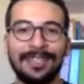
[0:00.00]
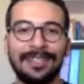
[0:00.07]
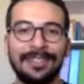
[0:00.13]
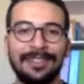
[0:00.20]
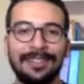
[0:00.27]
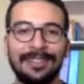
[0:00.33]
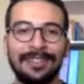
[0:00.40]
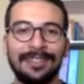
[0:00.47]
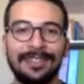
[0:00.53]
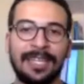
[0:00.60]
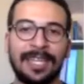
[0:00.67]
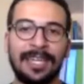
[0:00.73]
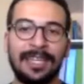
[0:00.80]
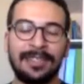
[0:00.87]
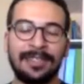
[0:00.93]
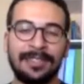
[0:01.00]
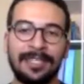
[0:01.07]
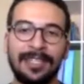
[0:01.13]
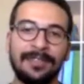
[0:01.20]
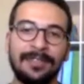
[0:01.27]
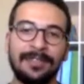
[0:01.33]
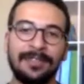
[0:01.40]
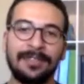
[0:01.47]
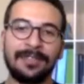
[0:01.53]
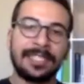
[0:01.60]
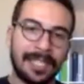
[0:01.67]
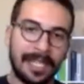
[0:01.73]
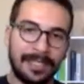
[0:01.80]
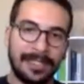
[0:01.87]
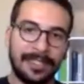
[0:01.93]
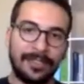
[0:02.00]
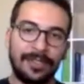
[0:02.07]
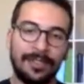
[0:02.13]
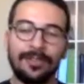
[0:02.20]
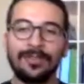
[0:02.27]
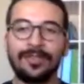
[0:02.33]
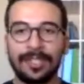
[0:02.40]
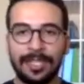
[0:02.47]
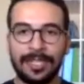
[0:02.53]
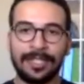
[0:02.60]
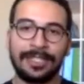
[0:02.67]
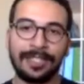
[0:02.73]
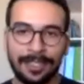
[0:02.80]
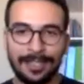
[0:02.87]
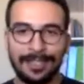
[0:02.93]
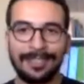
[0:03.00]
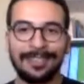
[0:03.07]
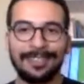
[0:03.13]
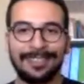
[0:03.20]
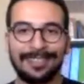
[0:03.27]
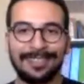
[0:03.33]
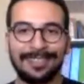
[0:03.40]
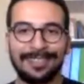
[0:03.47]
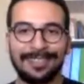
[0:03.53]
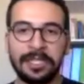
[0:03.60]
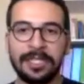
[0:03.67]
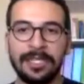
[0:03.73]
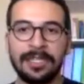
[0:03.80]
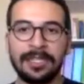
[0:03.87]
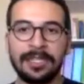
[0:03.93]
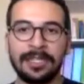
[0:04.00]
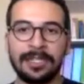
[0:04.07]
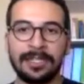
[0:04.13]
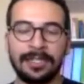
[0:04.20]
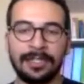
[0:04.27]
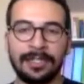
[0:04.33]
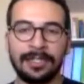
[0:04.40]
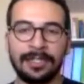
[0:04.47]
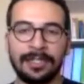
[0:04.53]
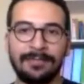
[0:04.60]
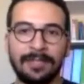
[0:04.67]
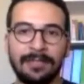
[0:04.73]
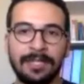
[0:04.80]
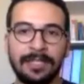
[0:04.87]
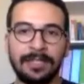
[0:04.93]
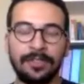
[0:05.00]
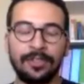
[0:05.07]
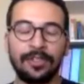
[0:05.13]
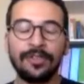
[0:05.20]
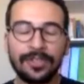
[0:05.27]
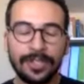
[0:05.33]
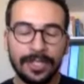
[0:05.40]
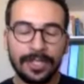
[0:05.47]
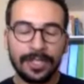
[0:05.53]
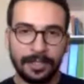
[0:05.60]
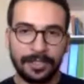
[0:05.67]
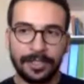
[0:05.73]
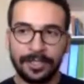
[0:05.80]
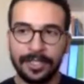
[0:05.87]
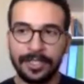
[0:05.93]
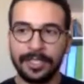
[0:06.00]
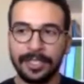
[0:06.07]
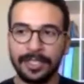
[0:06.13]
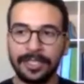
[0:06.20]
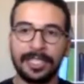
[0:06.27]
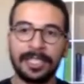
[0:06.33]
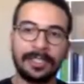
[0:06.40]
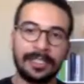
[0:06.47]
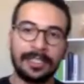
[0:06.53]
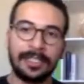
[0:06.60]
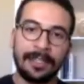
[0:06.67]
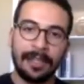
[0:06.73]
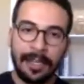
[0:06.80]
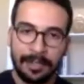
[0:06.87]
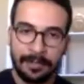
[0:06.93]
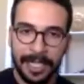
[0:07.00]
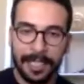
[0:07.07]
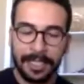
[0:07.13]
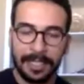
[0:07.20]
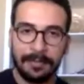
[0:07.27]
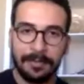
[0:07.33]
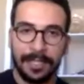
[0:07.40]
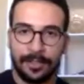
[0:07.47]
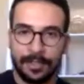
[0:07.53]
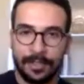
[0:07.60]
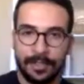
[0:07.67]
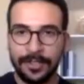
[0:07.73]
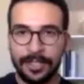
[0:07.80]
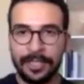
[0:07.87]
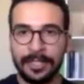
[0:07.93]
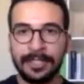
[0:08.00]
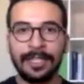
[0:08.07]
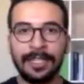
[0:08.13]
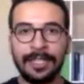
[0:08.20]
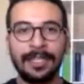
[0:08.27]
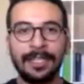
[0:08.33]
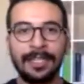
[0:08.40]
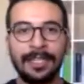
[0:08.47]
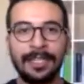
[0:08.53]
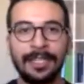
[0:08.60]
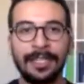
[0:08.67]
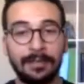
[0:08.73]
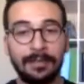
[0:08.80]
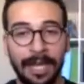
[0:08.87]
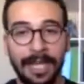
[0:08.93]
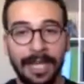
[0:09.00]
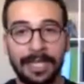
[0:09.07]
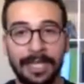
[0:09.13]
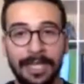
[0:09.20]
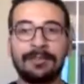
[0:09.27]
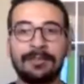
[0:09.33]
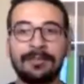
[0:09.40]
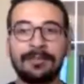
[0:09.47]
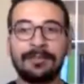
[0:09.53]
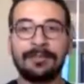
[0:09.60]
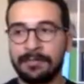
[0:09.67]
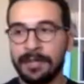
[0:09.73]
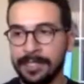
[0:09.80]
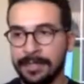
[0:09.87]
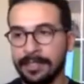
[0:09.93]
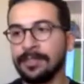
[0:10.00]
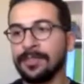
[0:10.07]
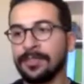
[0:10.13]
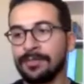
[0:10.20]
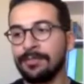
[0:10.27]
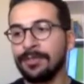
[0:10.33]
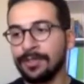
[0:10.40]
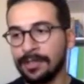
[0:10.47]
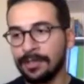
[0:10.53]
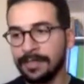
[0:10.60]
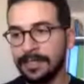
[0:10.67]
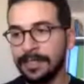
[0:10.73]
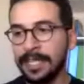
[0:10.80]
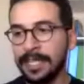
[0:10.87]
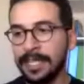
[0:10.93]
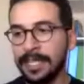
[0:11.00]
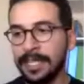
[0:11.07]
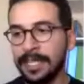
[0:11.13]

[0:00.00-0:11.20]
instead instead of the data scientist using uh, the uh, choosing the partitioning technique, it can automatically be chosen uh, based on the distribution of the data.